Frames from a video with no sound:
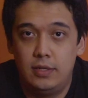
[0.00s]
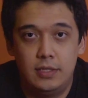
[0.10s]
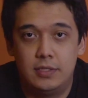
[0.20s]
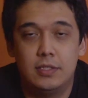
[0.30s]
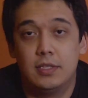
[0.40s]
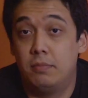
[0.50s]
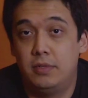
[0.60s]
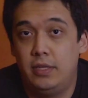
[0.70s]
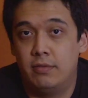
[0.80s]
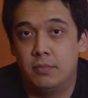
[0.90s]
it's just
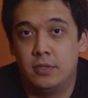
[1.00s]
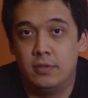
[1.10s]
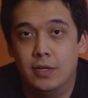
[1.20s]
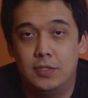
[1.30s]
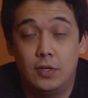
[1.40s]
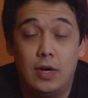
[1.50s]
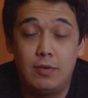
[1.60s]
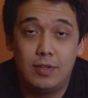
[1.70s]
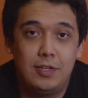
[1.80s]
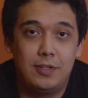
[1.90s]
unbelievable. So I
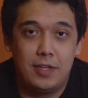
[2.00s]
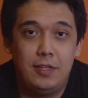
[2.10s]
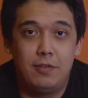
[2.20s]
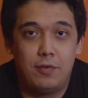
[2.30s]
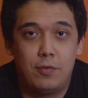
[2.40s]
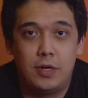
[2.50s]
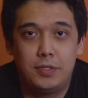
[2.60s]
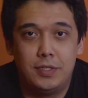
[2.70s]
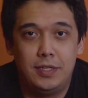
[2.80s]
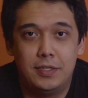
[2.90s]
would like to thank you for
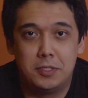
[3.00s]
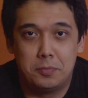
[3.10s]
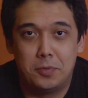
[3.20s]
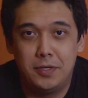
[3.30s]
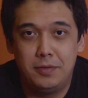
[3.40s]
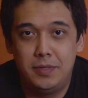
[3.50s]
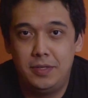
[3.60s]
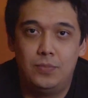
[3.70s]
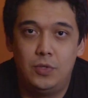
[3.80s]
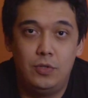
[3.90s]
watching and supporting me.
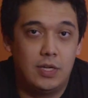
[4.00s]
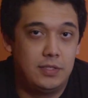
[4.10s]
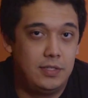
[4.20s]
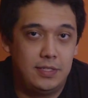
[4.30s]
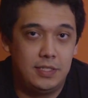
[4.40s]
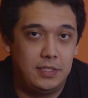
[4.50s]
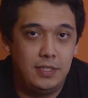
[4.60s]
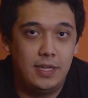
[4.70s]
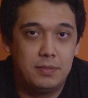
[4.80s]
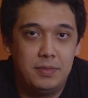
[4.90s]
two thousand sixteen
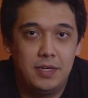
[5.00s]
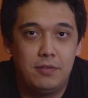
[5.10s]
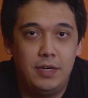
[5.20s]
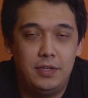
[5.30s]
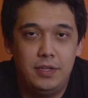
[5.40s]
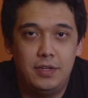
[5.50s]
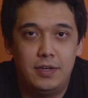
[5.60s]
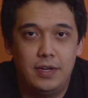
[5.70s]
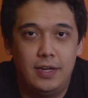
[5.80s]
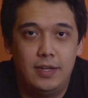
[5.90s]
has been a great
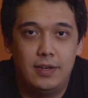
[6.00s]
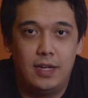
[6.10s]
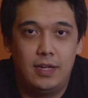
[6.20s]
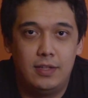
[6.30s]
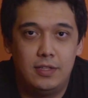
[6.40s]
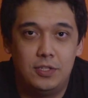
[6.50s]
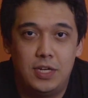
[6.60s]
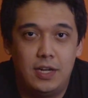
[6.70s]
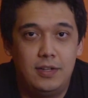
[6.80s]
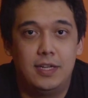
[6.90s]
year, and the
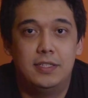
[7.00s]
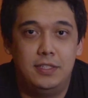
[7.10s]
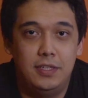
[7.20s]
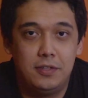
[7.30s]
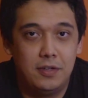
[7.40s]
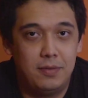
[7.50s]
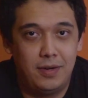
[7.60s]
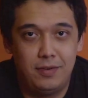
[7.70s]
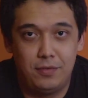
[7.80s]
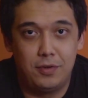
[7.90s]
channel has seen a good
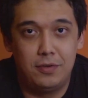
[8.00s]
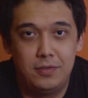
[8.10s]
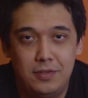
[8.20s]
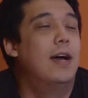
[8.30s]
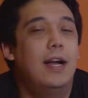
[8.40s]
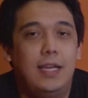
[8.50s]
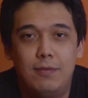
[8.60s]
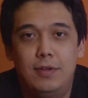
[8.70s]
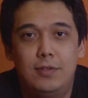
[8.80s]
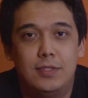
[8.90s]
amount of growth. I can't
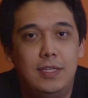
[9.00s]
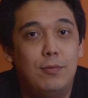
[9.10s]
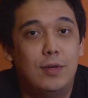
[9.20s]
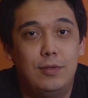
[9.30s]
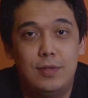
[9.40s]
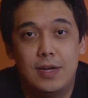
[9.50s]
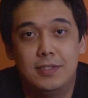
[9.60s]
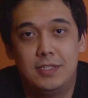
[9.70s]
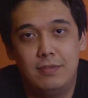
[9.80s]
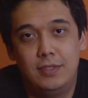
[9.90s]
wait to see what two
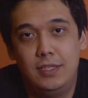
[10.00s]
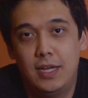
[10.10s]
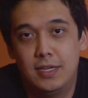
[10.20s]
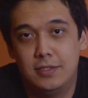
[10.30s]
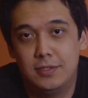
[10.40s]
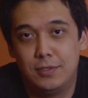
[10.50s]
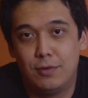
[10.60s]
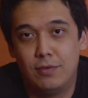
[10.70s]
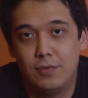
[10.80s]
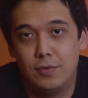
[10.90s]
thousand seventeen has in
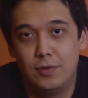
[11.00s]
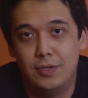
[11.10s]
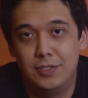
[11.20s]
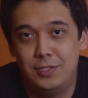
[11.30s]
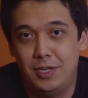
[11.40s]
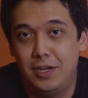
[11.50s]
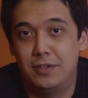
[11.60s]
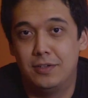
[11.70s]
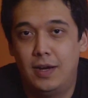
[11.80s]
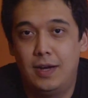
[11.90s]
store for this
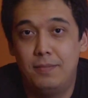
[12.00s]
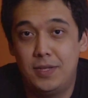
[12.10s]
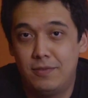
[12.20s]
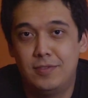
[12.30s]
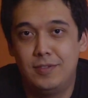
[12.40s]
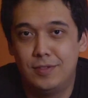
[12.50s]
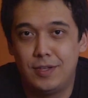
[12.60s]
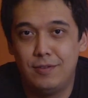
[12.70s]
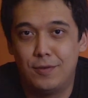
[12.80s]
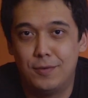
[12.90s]
channel. I'm definitely
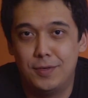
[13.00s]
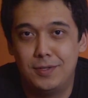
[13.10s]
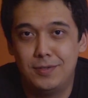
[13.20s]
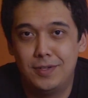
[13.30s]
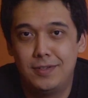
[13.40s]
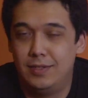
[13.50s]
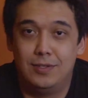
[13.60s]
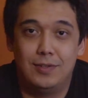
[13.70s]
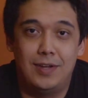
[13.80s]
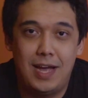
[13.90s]
looking forward to it.
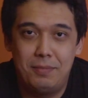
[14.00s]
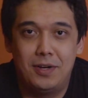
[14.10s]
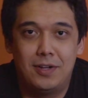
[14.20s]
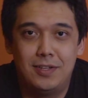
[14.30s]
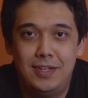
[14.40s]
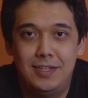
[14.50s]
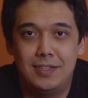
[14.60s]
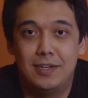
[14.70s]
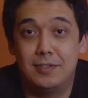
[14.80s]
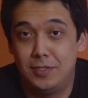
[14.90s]
So happy holidays,
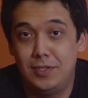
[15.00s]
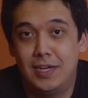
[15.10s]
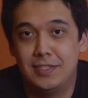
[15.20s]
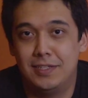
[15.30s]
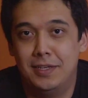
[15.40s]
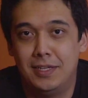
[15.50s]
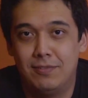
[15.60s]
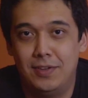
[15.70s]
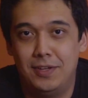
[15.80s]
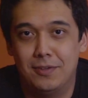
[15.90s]
and I'll see you guys in the next
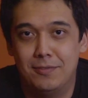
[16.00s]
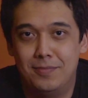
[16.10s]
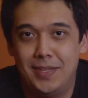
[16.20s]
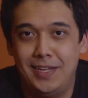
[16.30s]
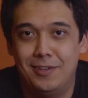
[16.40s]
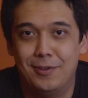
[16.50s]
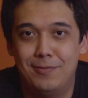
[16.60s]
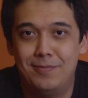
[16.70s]
video. Thank you.